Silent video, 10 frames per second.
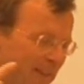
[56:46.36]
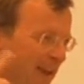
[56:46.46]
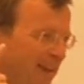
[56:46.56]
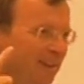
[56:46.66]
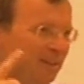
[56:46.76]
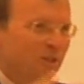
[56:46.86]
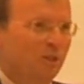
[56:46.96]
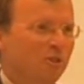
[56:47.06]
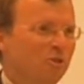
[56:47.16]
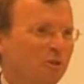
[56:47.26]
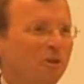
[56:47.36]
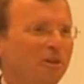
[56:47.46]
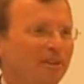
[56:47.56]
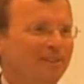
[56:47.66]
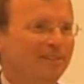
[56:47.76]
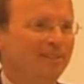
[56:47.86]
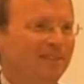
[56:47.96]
That is a concern